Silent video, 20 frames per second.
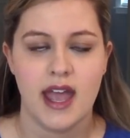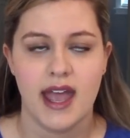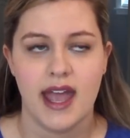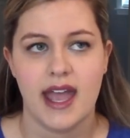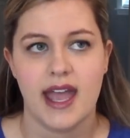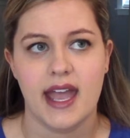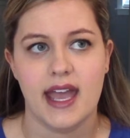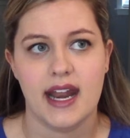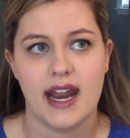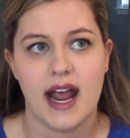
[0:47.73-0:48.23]

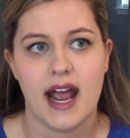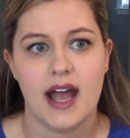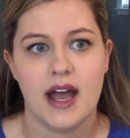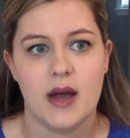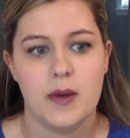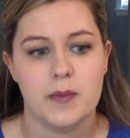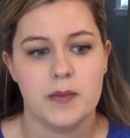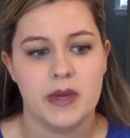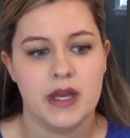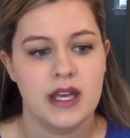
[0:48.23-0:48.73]

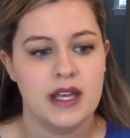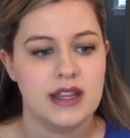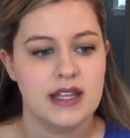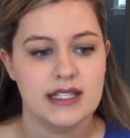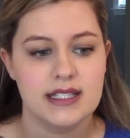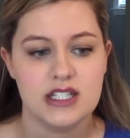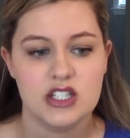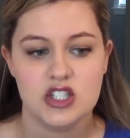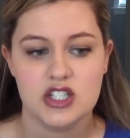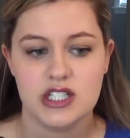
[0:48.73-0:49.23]
And
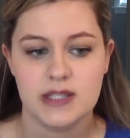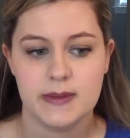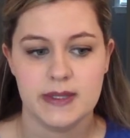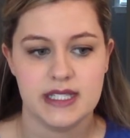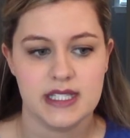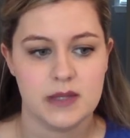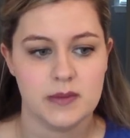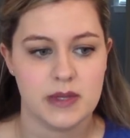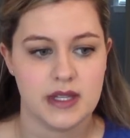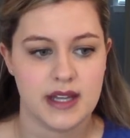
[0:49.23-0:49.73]
this has just been
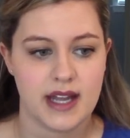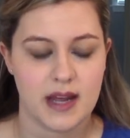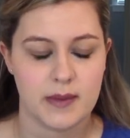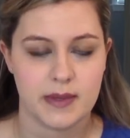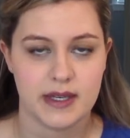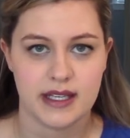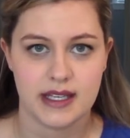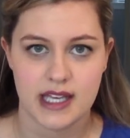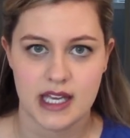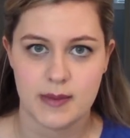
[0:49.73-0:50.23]
something that I've
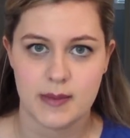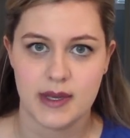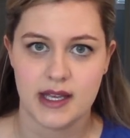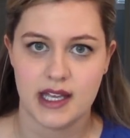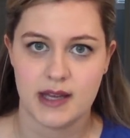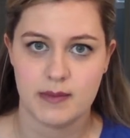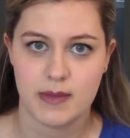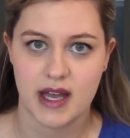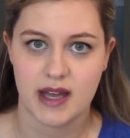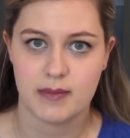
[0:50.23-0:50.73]
been keeping
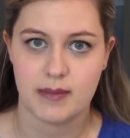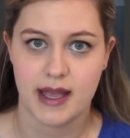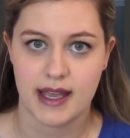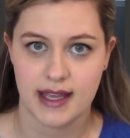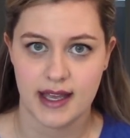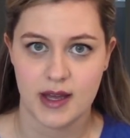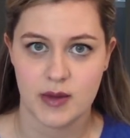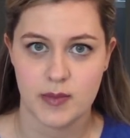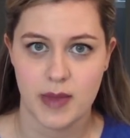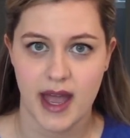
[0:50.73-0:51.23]
in my
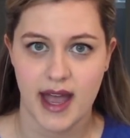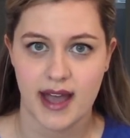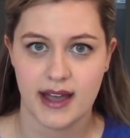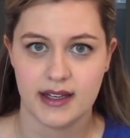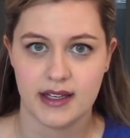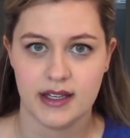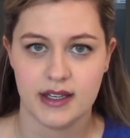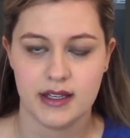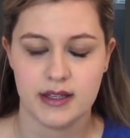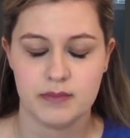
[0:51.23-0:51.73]
makeup bag
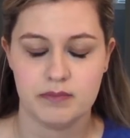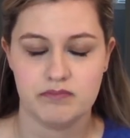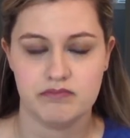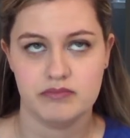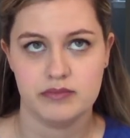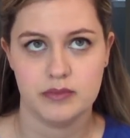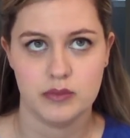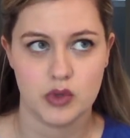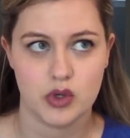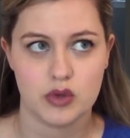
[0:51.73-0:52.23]

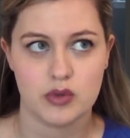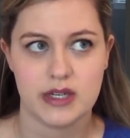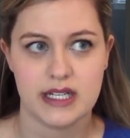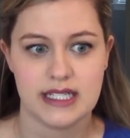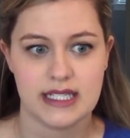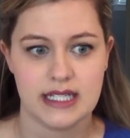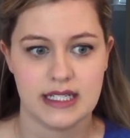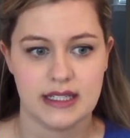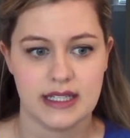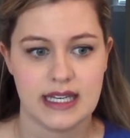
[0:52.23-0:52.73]
more
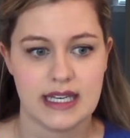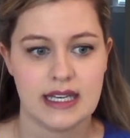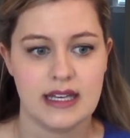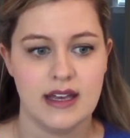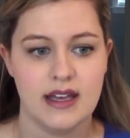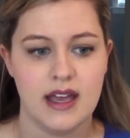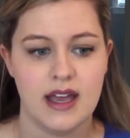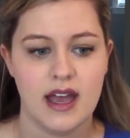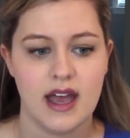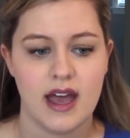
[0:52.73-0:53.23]
recently.
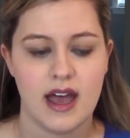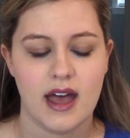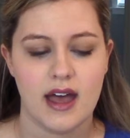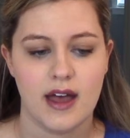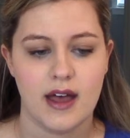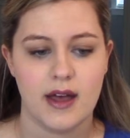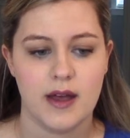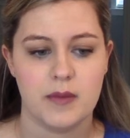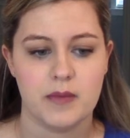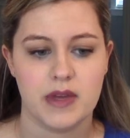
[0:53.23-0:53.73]

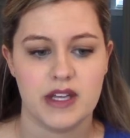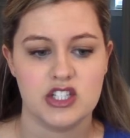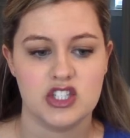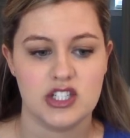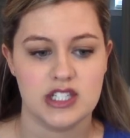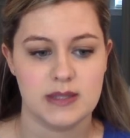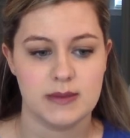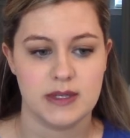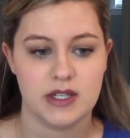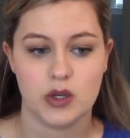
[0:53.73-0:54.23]
It's
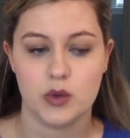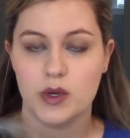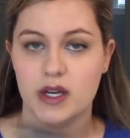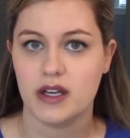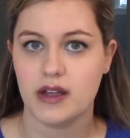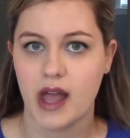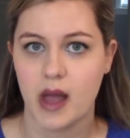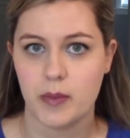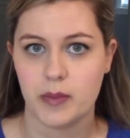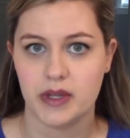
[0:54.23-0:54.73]
just been a
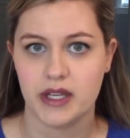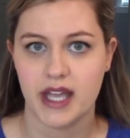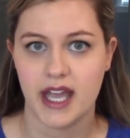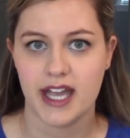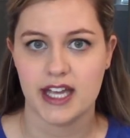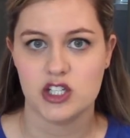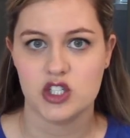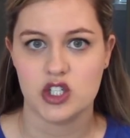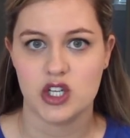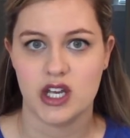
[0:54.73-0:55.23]
quick
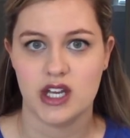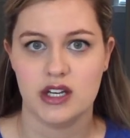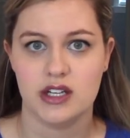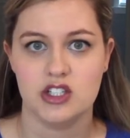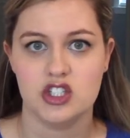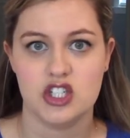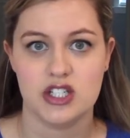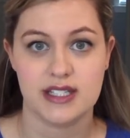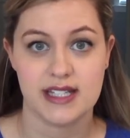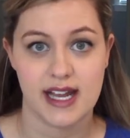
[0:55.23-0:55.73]
application. It
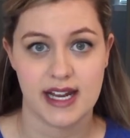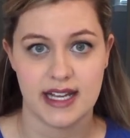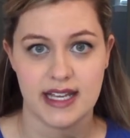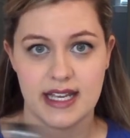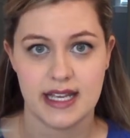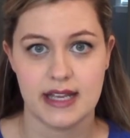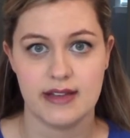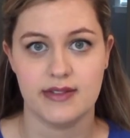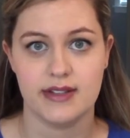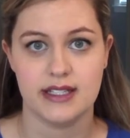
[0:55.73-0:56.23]
just kind of
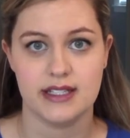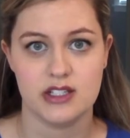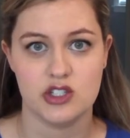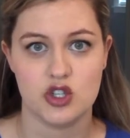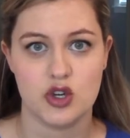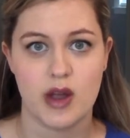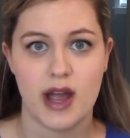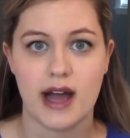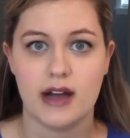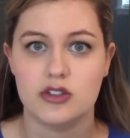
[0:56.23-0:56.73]
evens
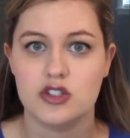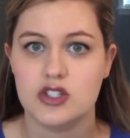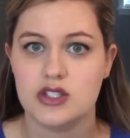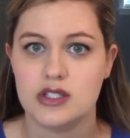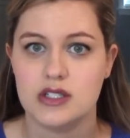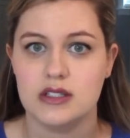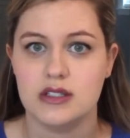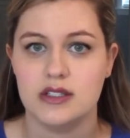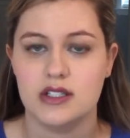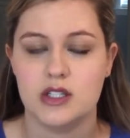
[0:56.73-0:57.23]
you out just
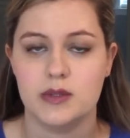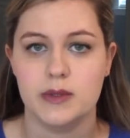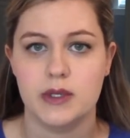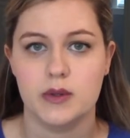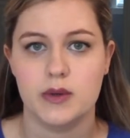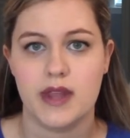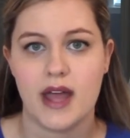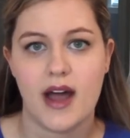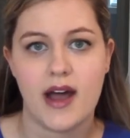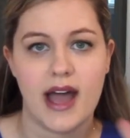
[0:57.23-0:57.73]
a little bit
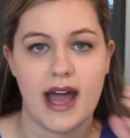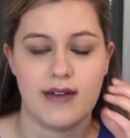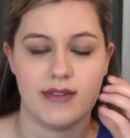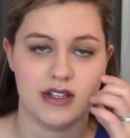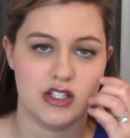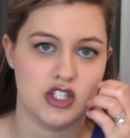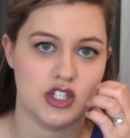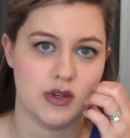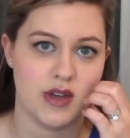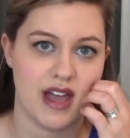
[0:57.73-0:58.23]
without
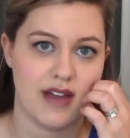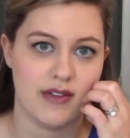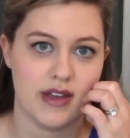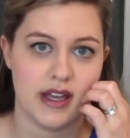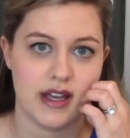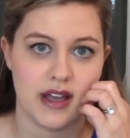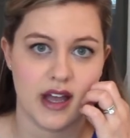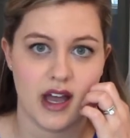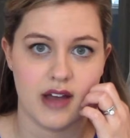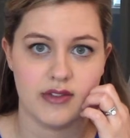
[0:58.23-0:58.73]
having too heavy
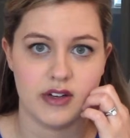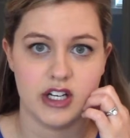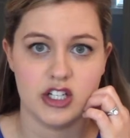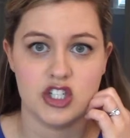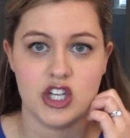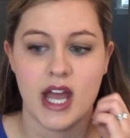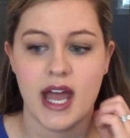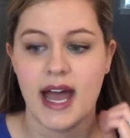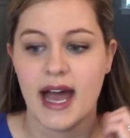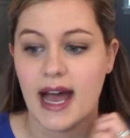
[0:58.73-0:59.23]
a coverage.
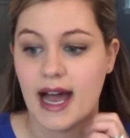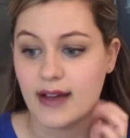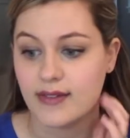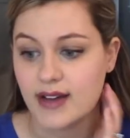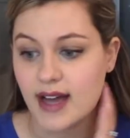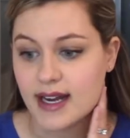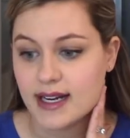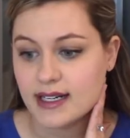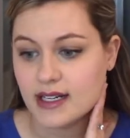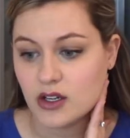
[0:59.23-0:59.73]
I've
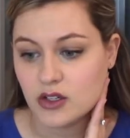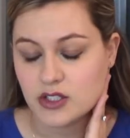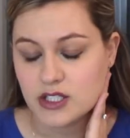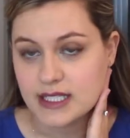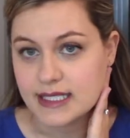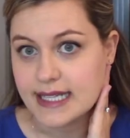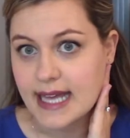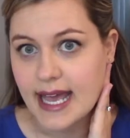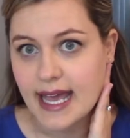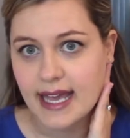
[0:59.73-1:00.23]
got it on
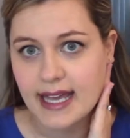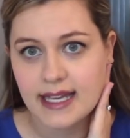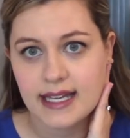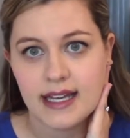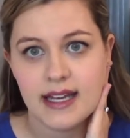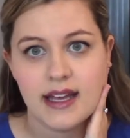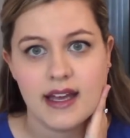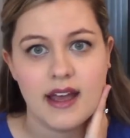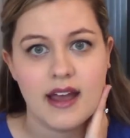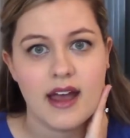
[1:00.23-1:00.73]
today.
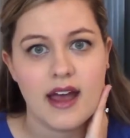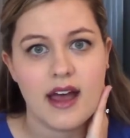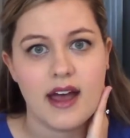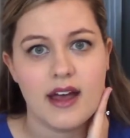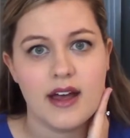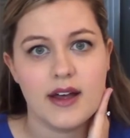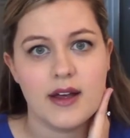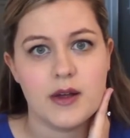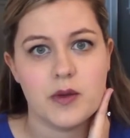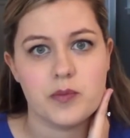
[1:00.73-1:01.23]

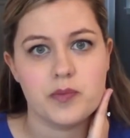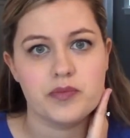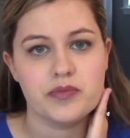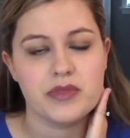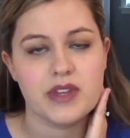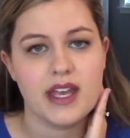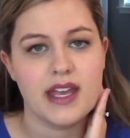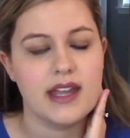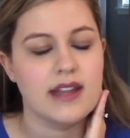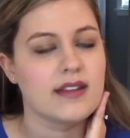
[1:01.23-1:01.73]

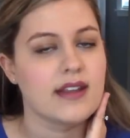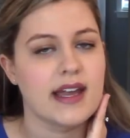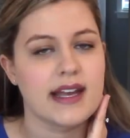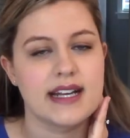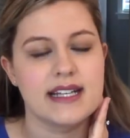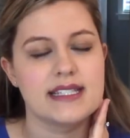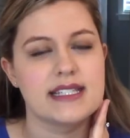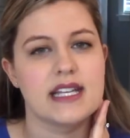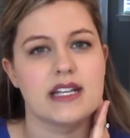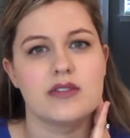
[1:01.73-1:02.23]
And like I
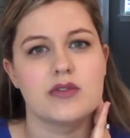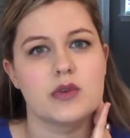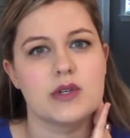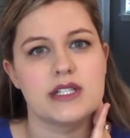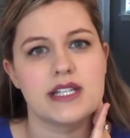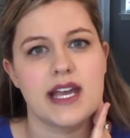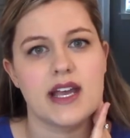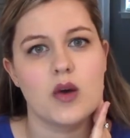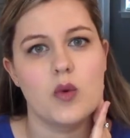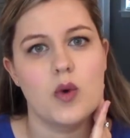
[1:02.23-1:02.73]
said, if we
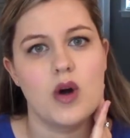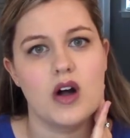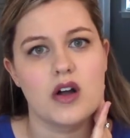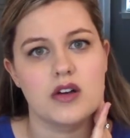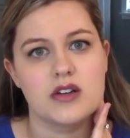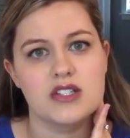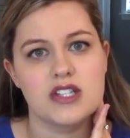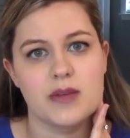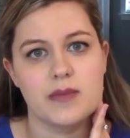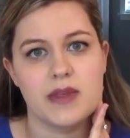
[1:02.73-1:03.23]
take a walk or
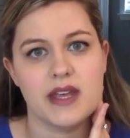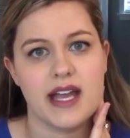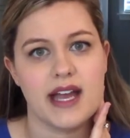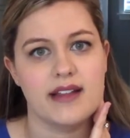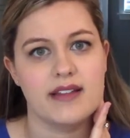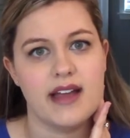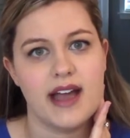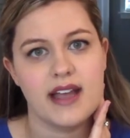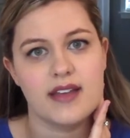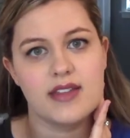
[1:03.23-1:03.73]
something, I
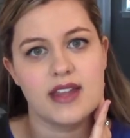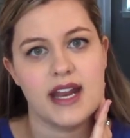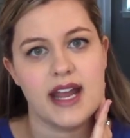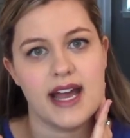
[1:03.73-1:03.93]
like that it